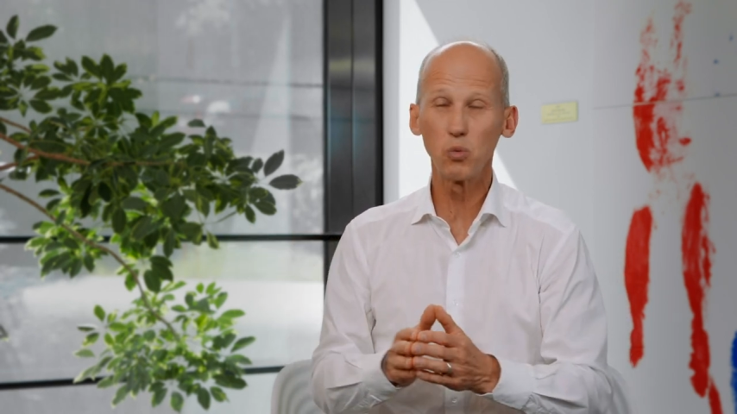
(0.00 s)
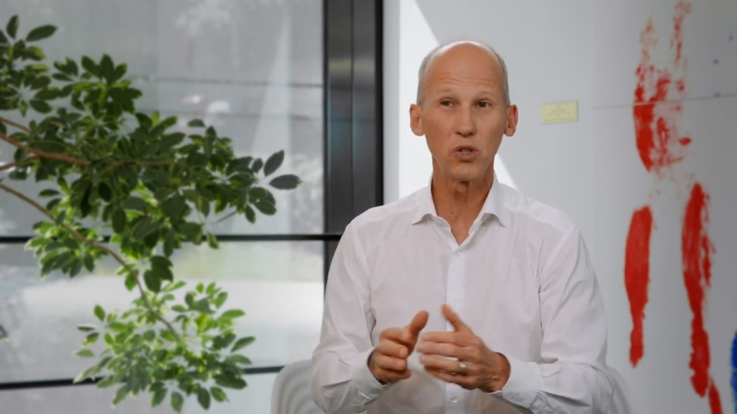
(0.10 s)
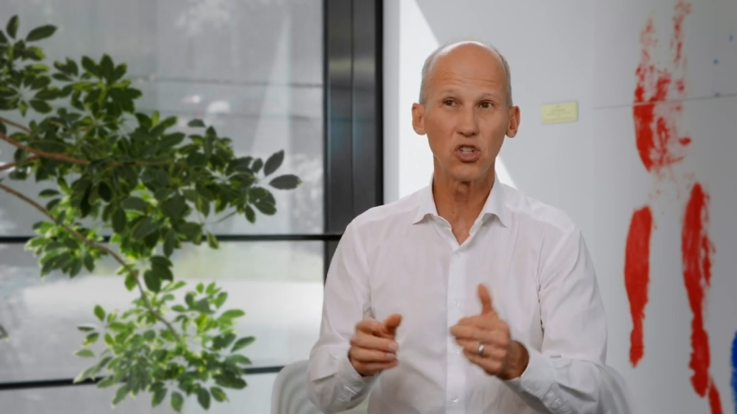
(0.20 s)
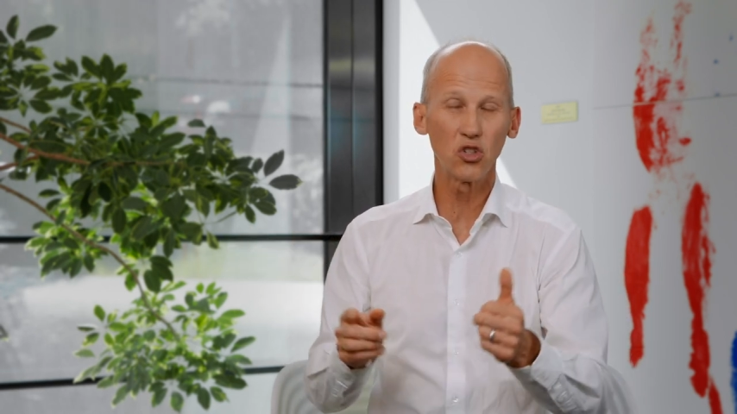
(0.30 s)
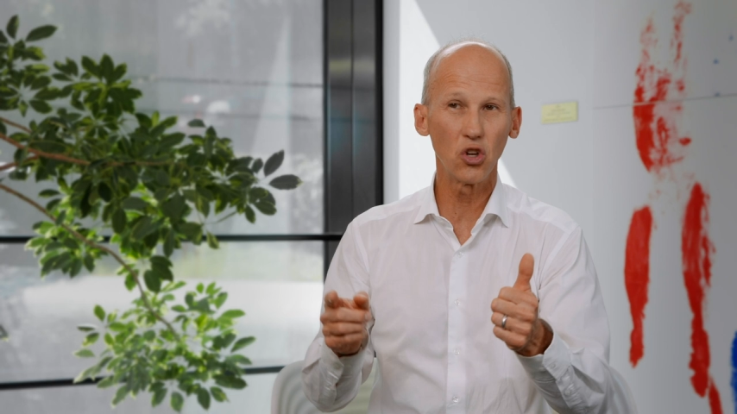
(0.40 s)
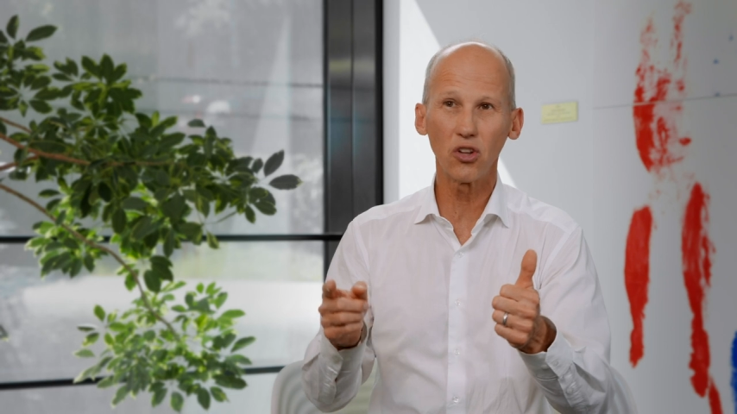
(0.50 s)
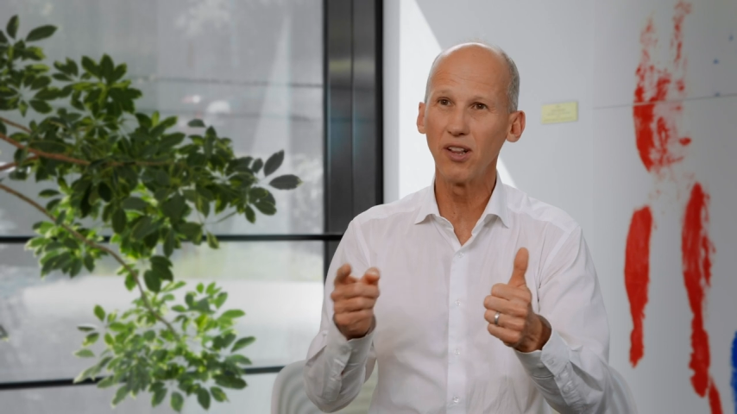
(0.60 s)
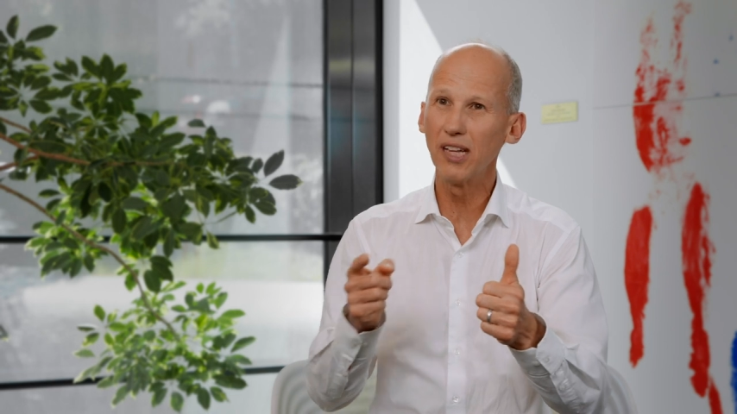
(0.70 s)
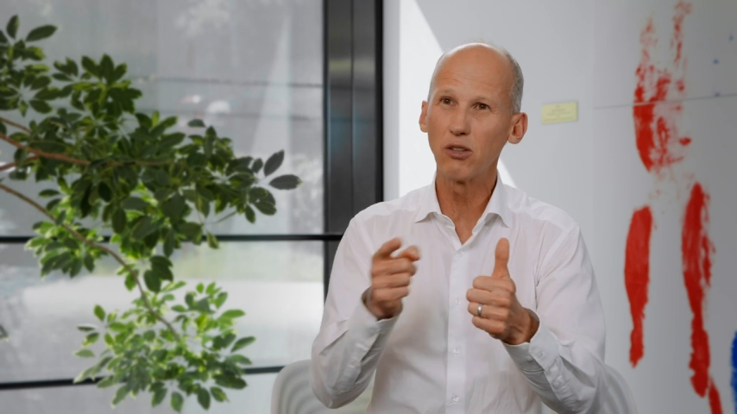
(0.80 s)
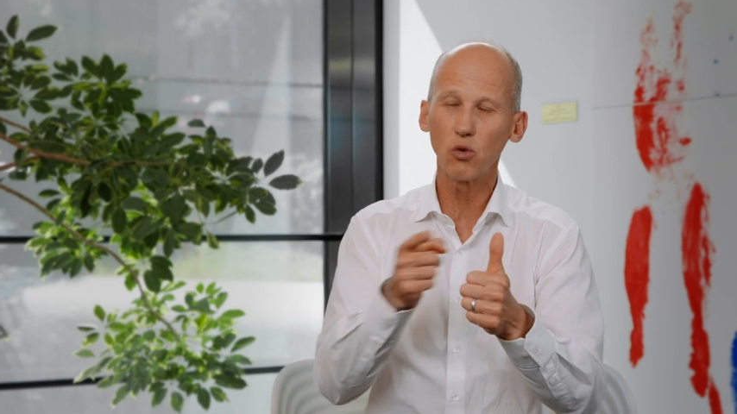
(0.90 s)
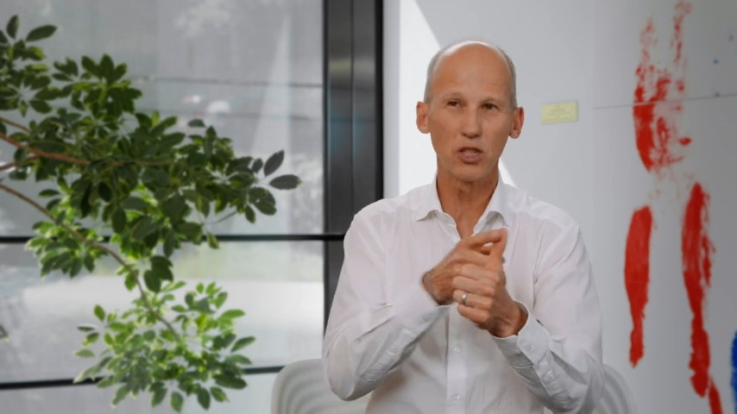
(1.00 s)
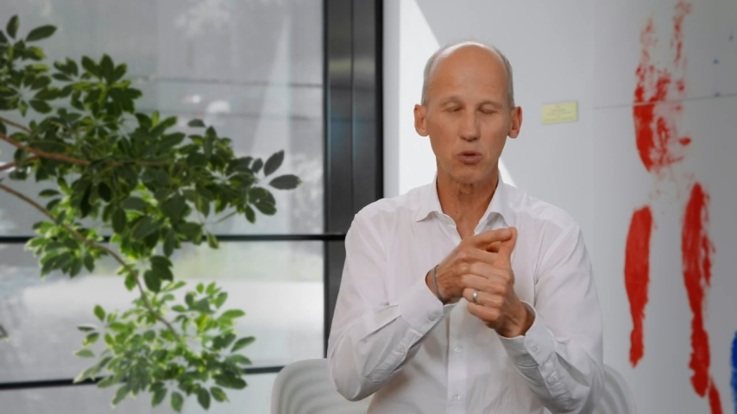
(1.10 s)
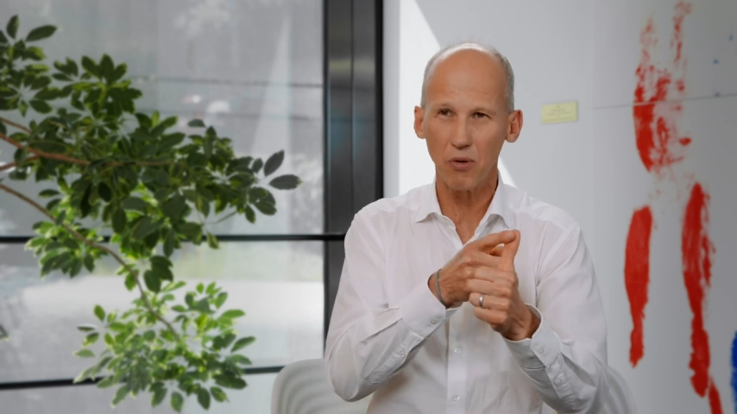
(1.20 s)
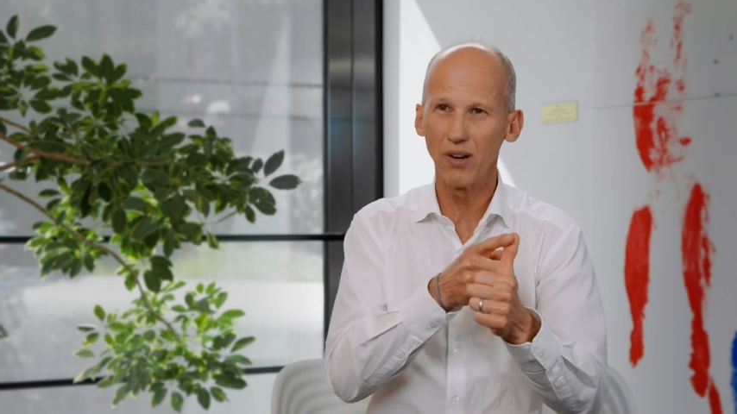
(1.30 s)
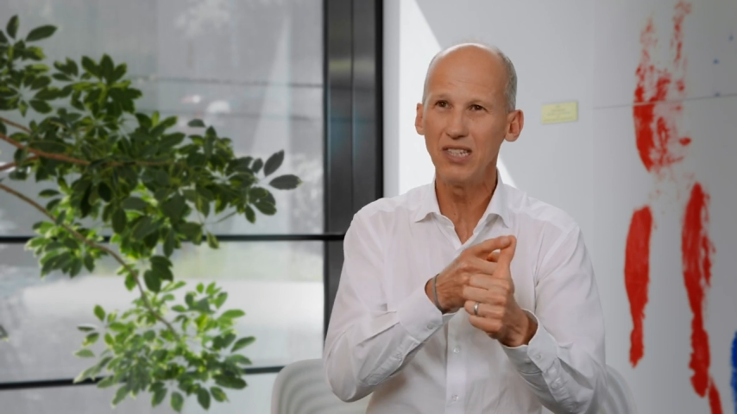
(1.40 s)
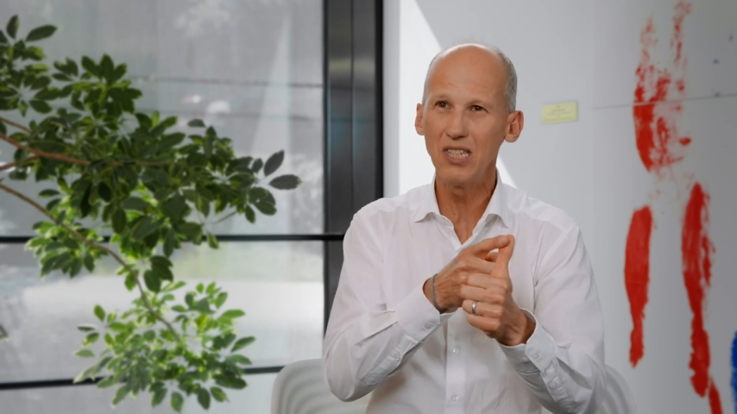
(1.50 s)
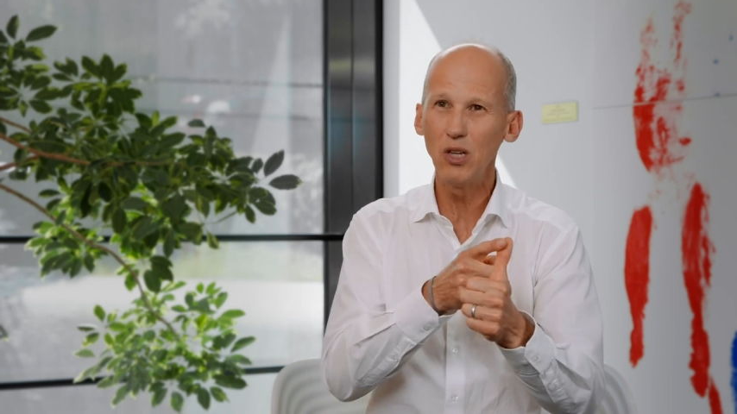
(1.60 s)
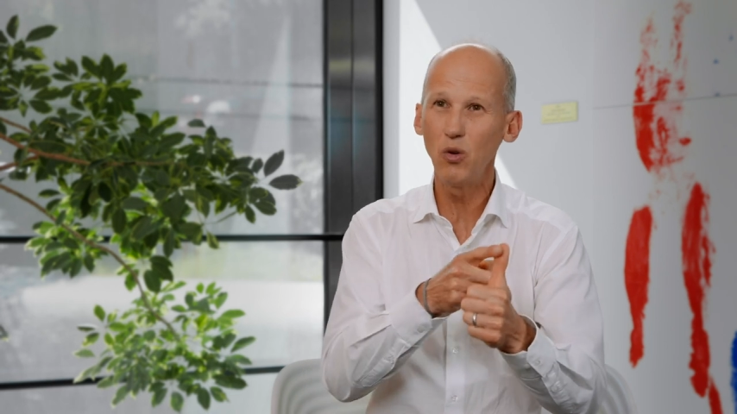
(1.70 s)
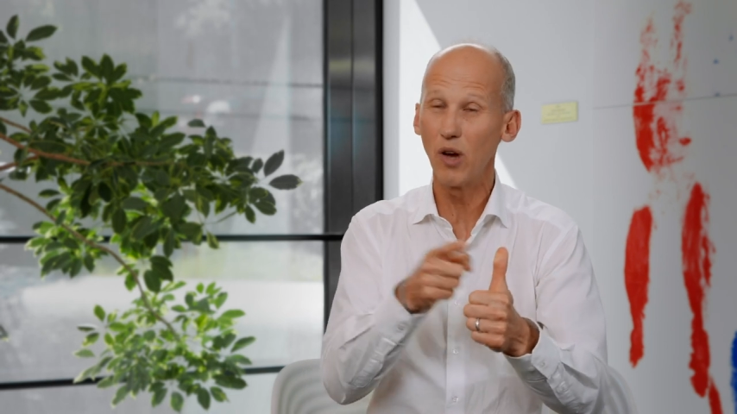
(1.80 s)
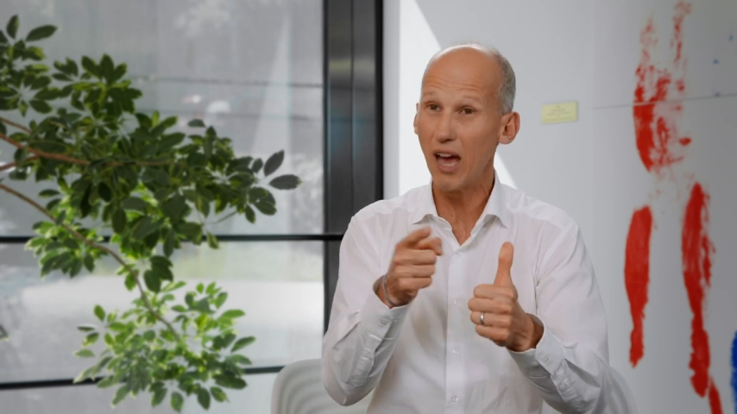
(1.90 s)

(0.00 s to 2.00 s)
which is certainly transparency.